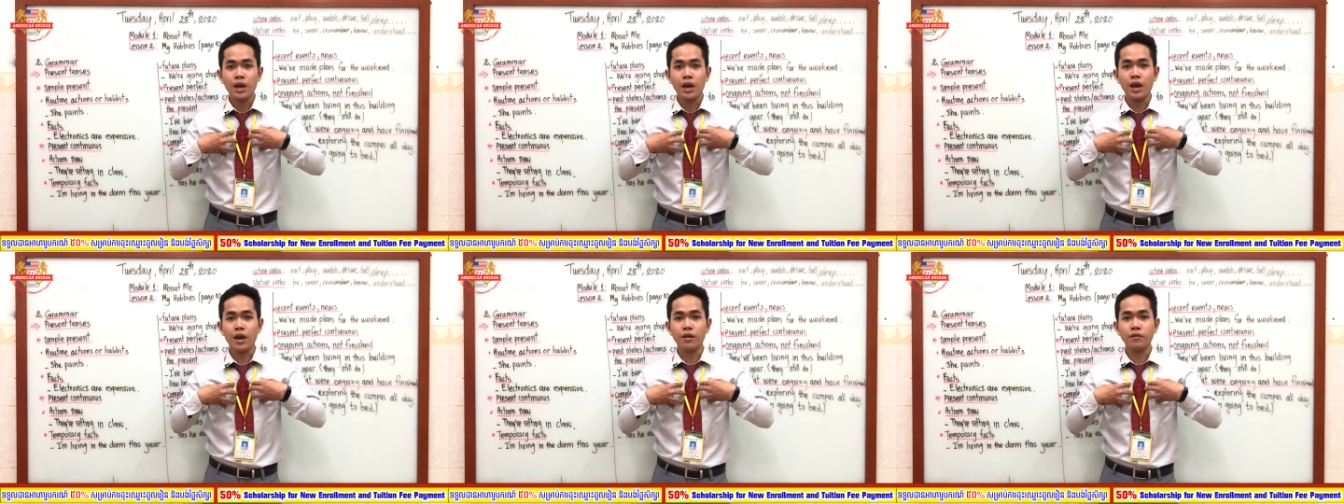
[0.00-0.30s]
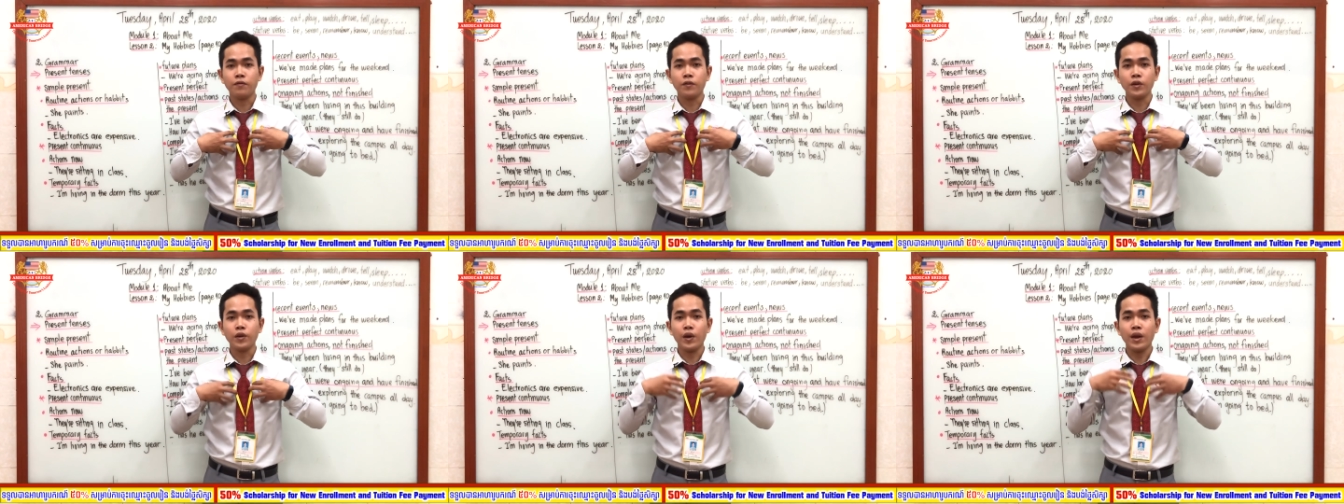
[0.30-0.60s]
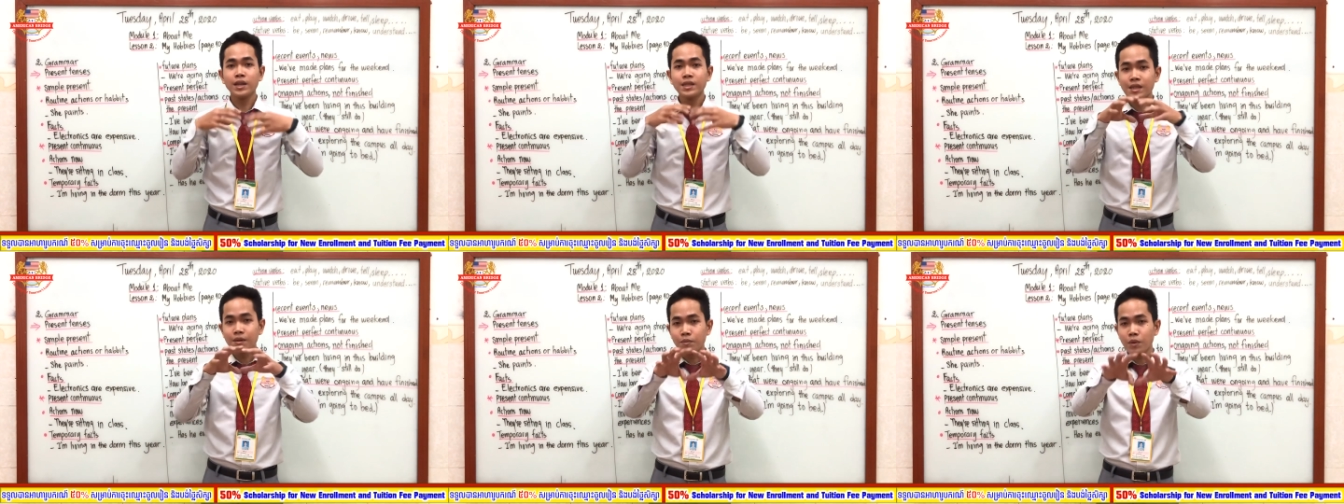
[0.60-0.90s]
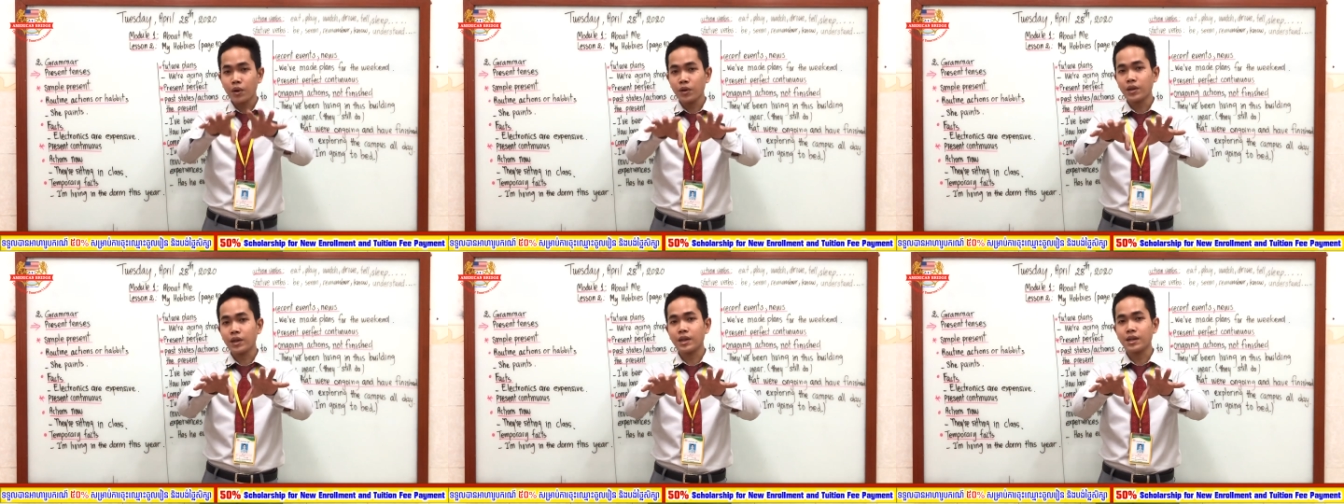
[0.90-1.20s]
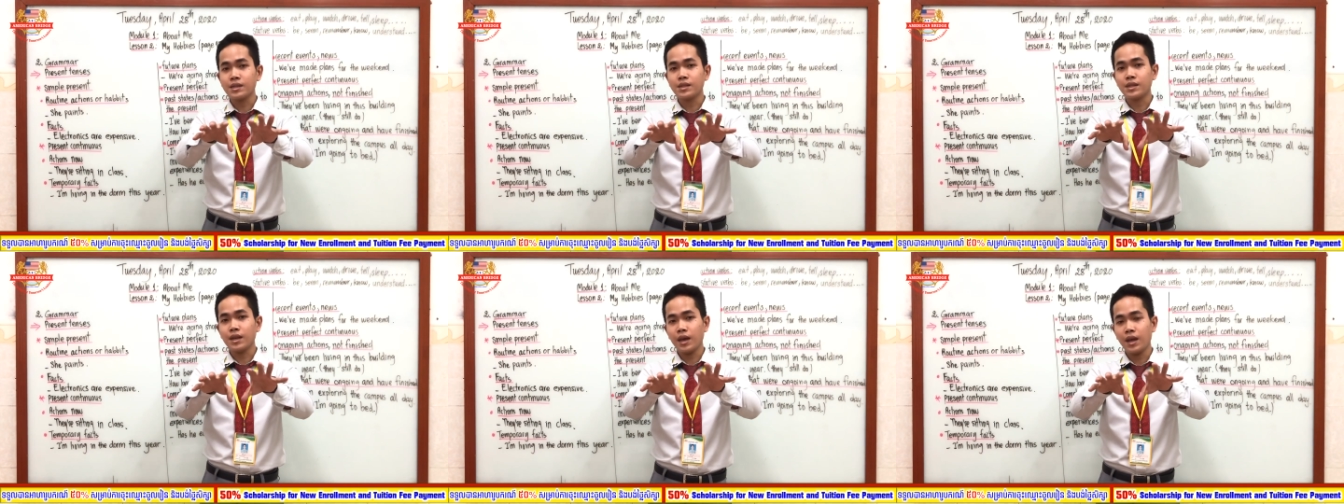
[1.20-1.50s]
And for your example, you
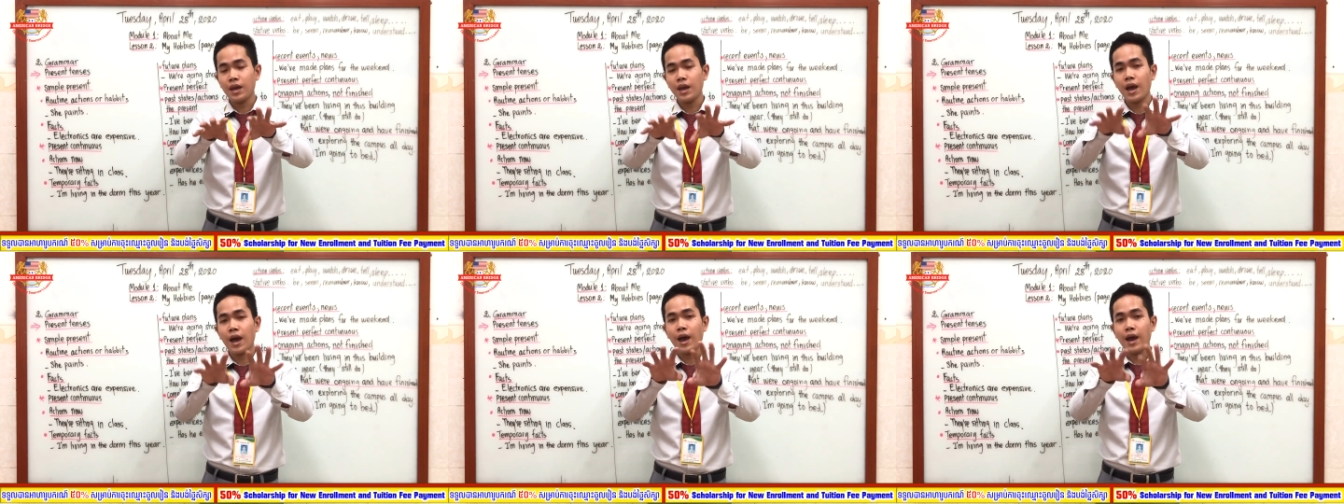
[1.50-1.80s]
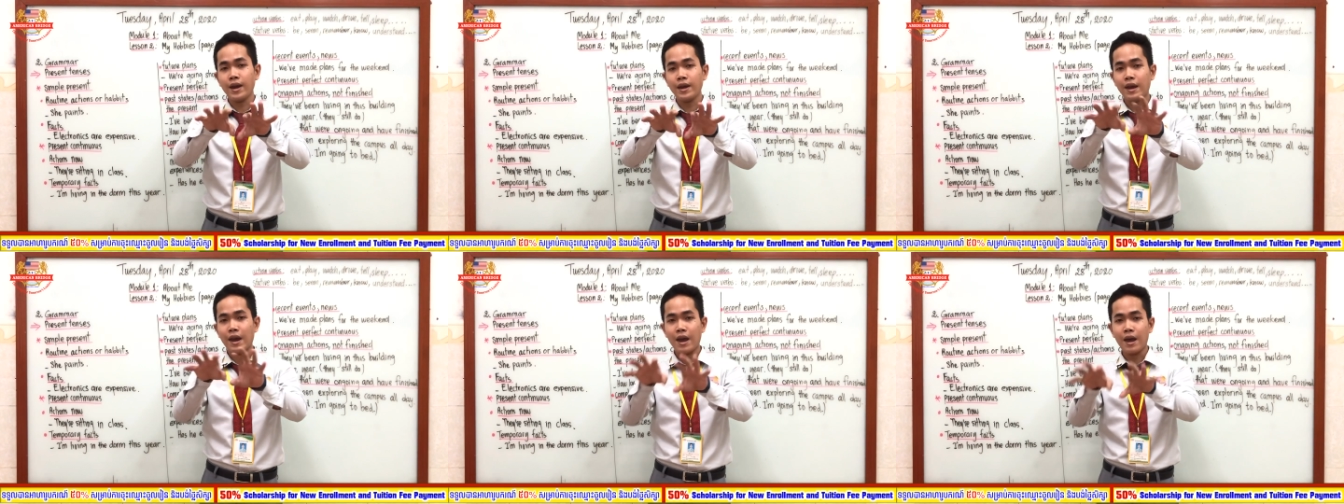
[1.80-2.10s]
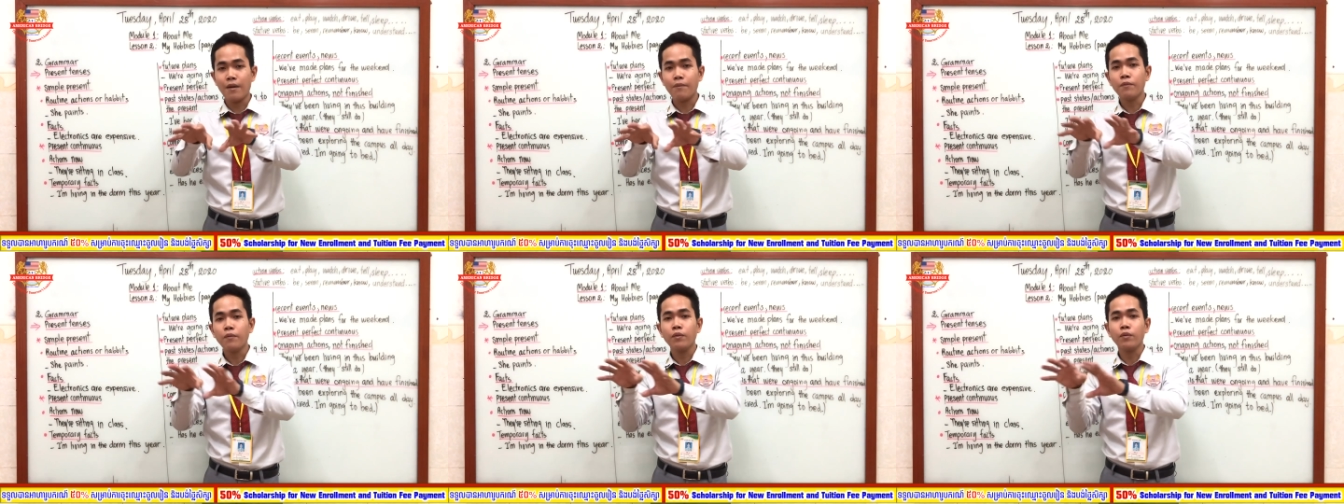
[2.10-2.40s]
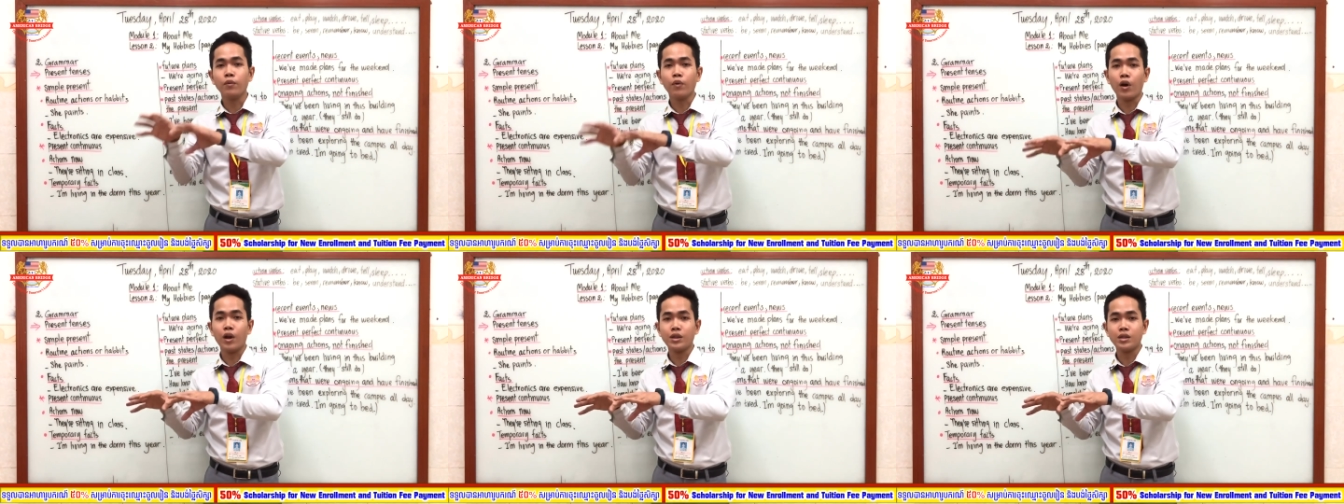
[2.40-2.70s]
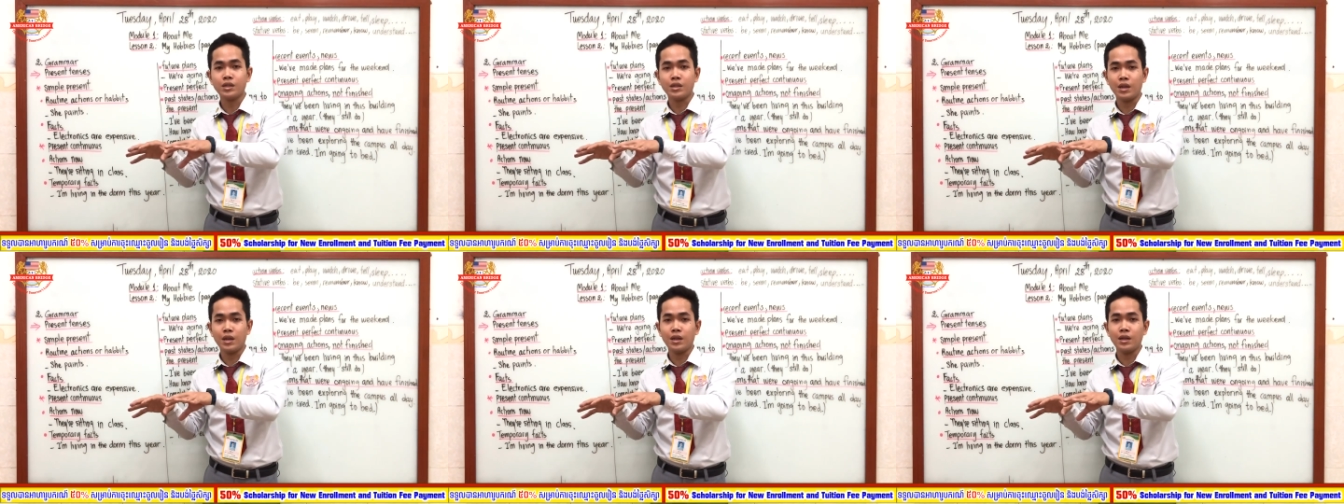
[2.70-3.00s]
can say, I am
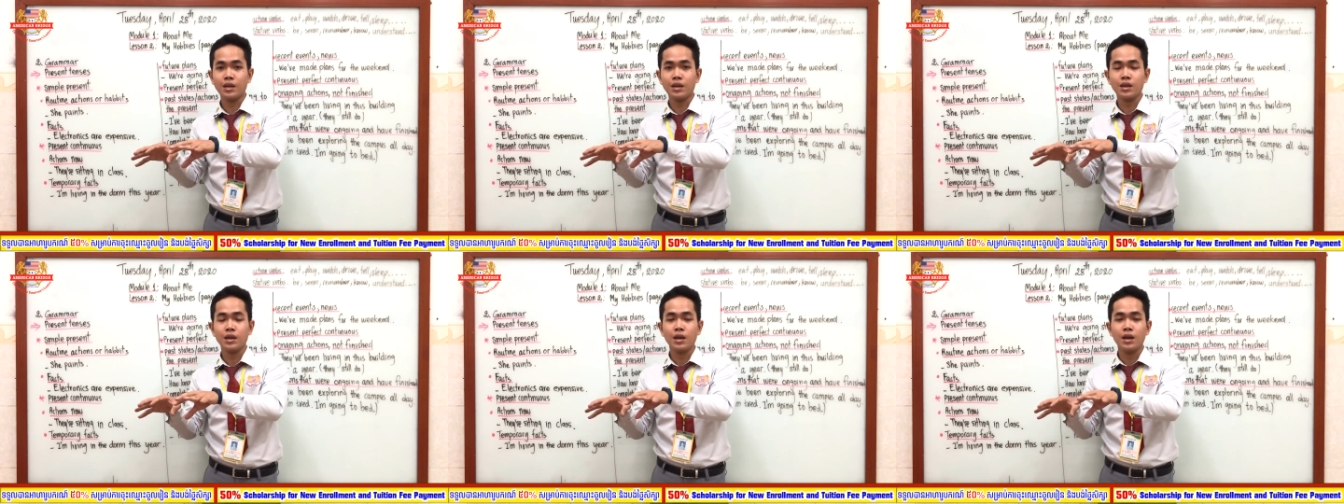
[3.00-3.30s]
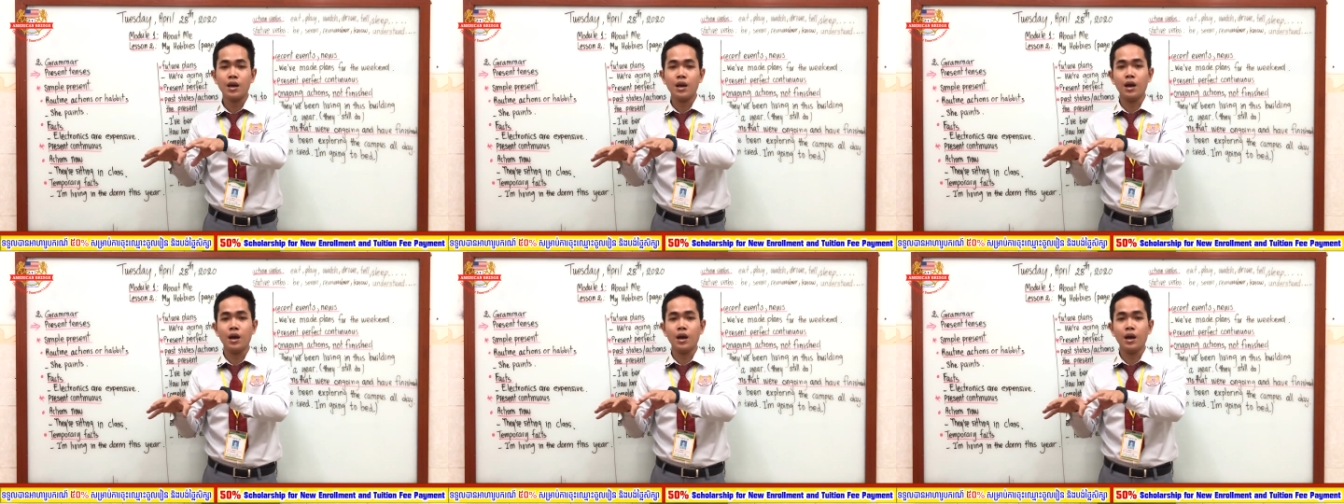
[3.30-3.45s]
watching